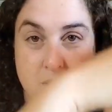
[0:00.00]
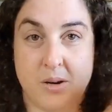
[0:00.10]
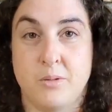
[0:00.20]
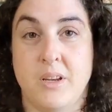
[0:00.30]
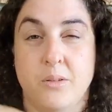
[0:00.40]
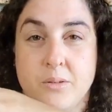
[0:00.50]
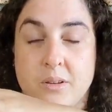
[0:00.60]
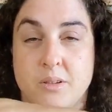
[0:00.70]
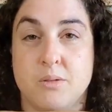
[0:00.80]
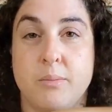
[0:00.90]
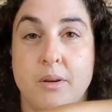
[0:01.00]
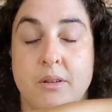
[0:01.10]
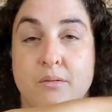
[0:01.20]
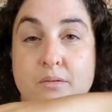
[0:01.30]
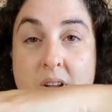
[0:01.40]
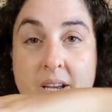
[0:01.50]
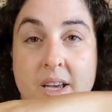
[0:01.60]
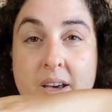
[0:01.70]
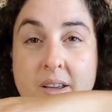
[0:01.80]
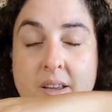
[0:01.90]
when you are swimming fly
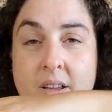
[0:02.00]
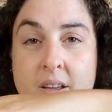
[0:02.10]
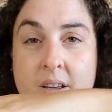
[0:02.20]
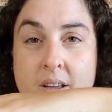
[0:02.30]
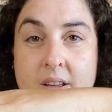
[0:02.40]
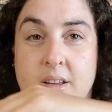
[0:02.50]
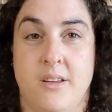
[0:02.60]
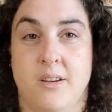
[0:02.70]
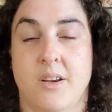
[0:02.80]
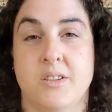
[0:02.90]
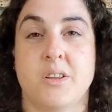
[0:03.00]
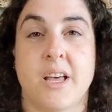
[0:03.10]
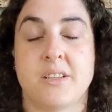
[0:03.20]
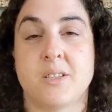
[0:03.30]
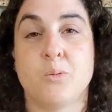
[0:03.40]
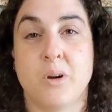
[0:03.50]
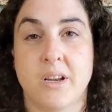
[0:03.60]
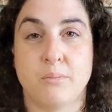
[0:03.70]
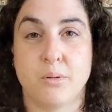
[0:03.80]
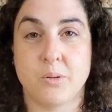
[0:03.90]
kick. Okay, so that's the one
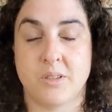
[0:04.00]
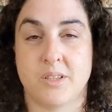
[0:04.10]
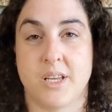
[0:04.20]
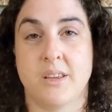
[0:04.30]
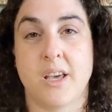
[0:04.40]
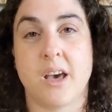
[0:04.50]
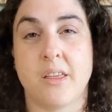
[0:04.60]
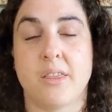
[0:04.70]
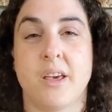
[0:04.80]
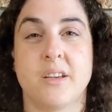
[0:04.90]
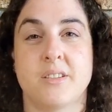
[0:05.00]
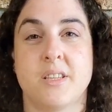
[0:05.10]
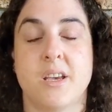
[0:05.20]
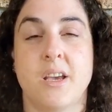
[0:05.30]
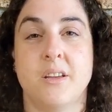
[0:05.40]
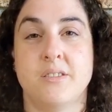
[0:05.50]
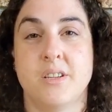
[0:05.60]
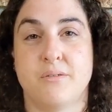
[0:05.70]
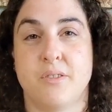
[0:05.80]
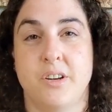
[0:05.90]
important thing. The other thing is the
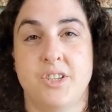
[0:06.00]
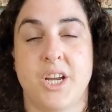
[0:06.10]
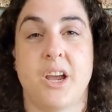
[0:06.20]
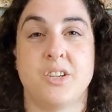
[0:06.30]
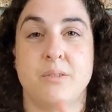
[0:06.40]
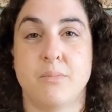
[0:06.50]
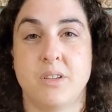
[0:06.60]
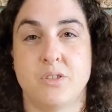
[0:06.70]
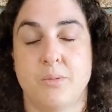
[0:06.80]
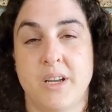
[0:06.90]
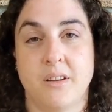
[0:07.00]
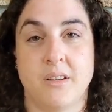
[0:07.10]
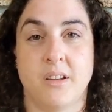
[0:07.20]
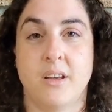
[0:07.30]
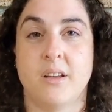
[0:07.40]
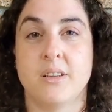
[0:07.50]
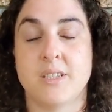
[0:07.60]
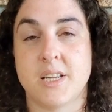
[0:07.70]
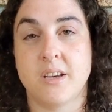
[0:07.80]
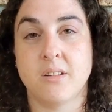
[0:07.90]
differentiation between
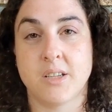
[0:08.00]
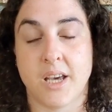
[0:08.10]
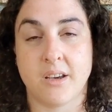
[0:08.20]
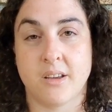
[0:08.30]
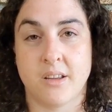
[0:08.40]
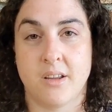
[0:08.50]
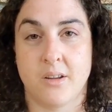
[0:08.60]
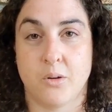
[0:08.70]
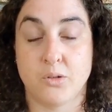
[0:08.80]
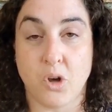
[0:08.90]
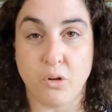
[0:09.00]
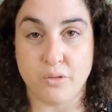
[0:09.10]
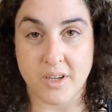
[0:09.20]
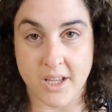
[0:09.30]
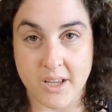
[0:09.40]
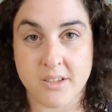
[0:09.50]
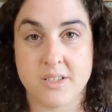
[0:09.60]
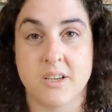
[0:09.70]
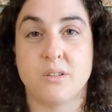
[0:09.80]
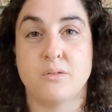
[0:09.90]
single kick or dolphin kick,
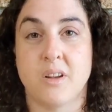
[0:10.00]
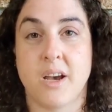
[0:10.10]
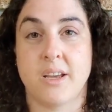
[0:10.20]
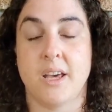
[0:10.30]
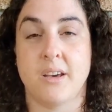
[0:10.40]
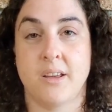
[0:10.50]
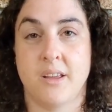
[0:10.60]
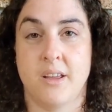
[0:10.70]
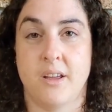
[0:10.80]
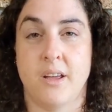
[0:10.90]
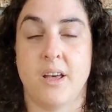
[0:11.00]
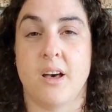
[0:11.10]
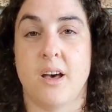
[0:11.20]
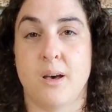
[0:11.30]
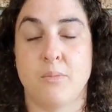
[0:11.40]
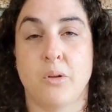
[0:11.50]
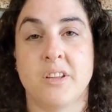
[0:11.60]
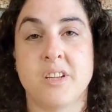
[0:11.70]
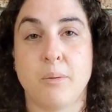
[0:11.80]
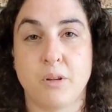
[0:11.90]
single fly kick, or the
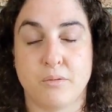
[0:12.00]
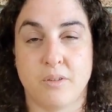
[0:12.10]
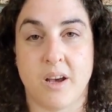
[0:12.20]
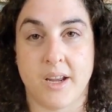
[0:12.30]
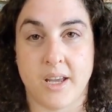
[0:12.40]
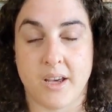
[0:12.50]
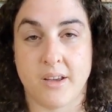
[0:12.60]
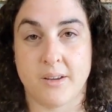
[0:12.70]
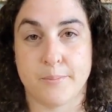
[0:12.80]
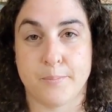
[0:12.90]
double fly kick,